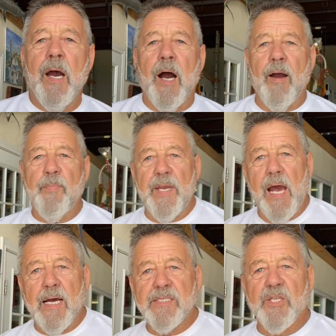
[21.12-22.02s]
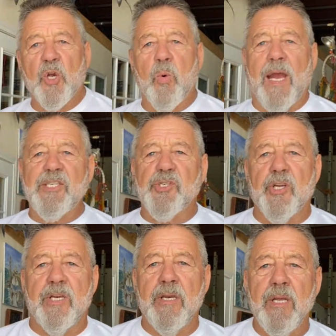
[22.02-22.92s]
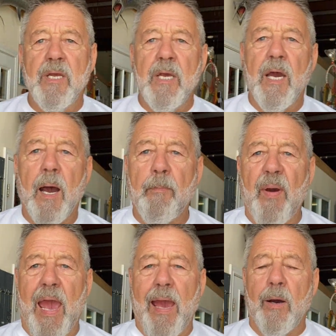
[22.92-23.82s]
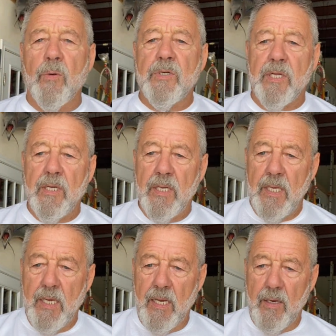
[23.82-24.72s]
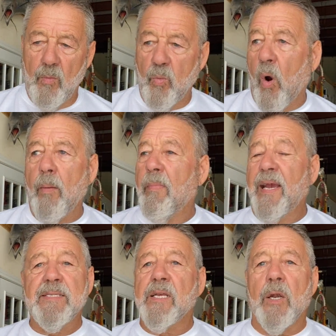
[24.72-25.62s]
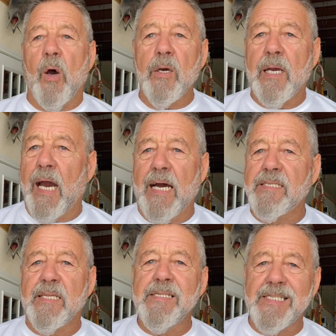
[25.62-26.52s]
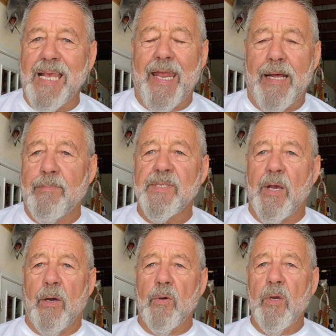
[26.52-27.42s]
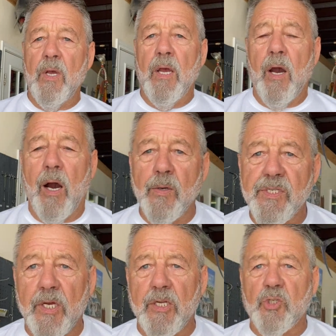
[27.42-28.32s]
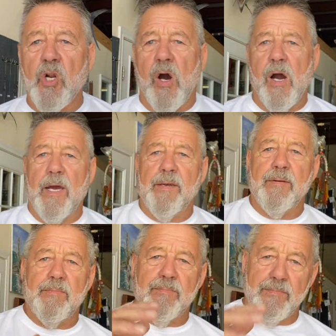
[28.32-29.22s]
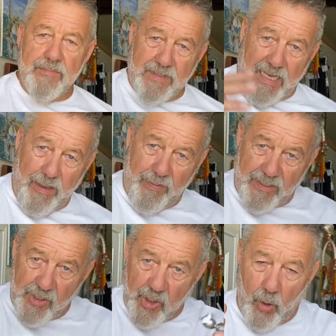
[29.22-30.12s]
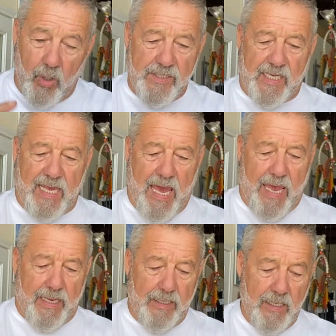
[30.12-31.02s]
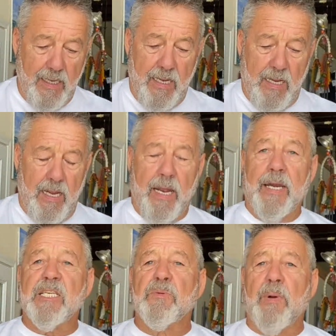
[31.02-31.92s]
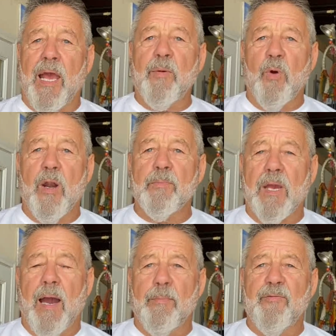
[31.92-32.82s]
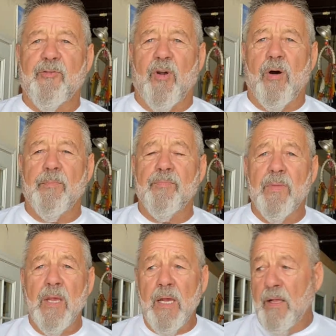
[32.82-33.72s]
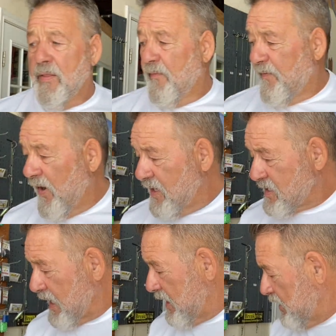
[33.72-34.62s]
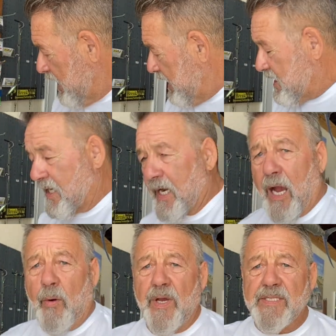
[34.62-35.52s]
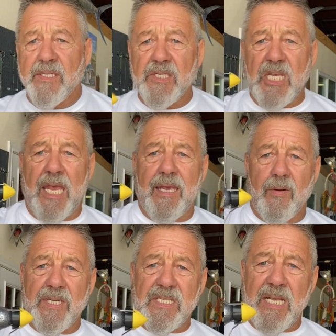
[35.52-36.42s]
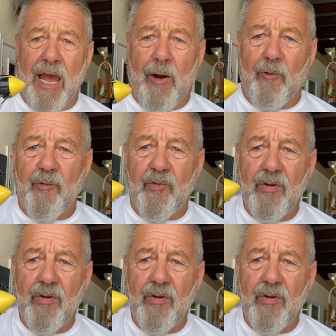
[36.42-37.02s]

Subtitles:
I've been asked a question about what makes a long casting setup. So I was going to try and keep it as short as I can and explain where I'm coming from. The first thing you need to know is the sinker itself,